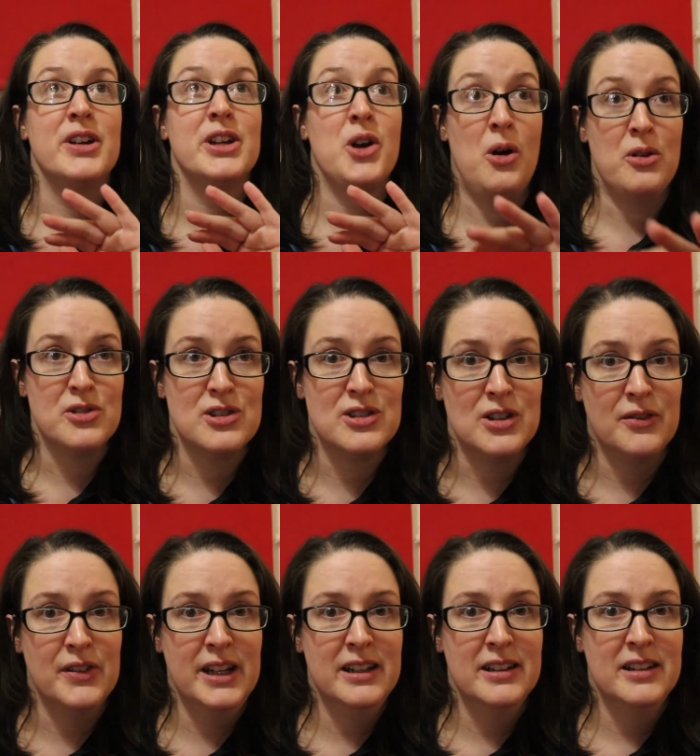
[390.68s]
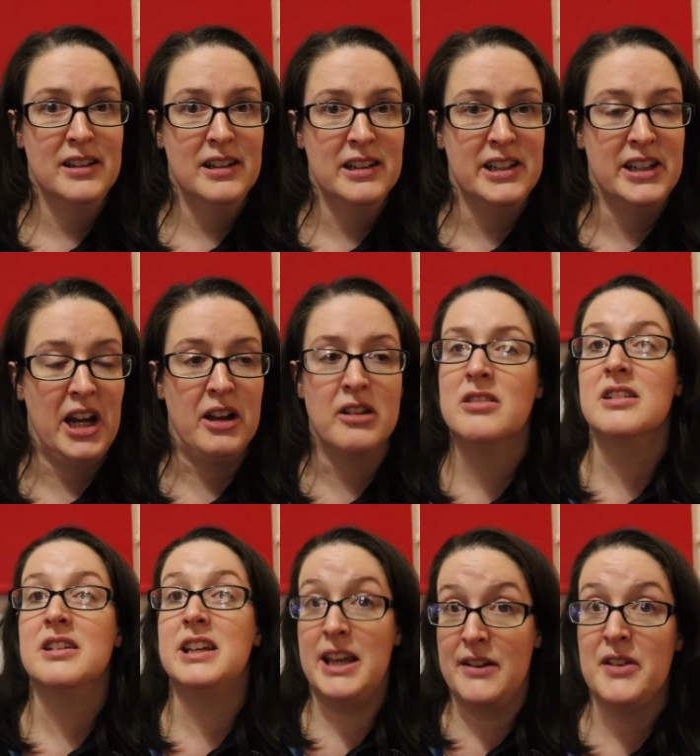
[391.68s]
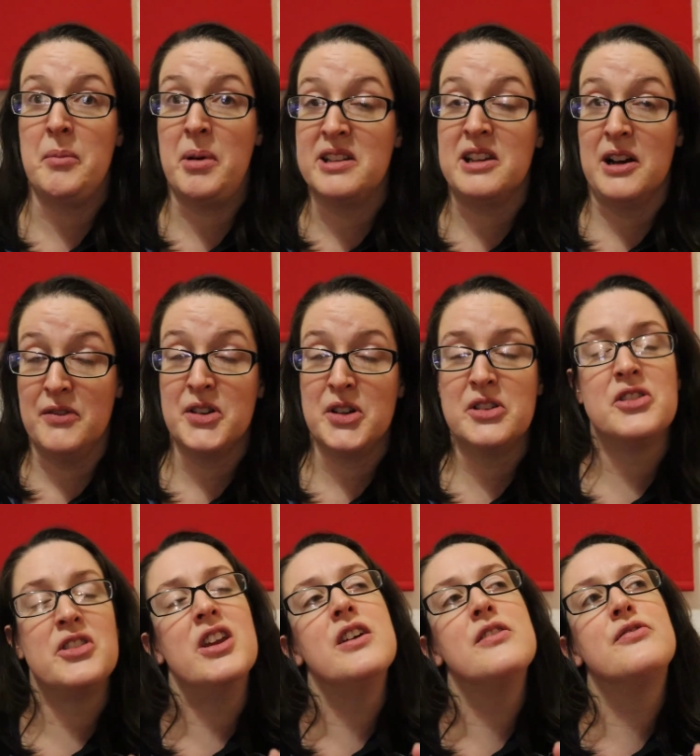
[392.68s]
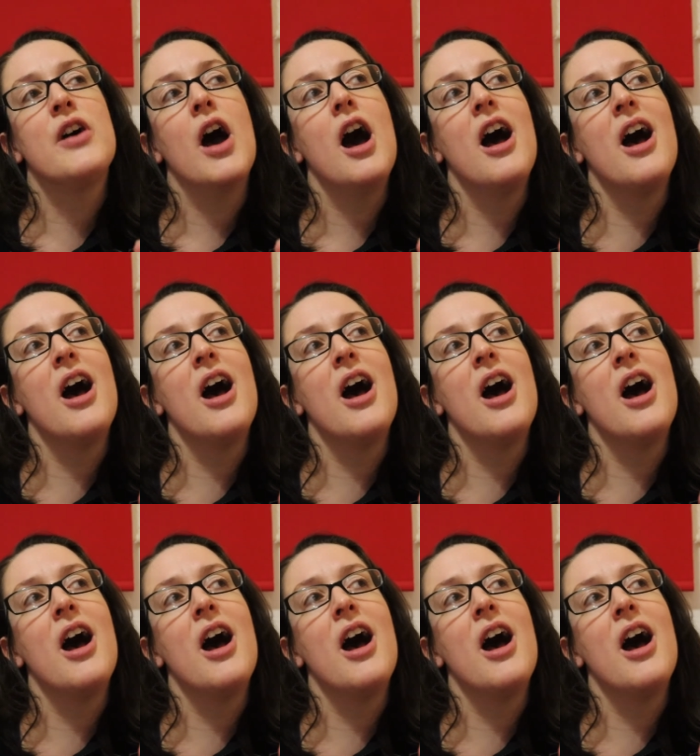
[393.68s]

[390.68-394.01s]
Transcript: conscious of it, you know, giving myself a good sniff.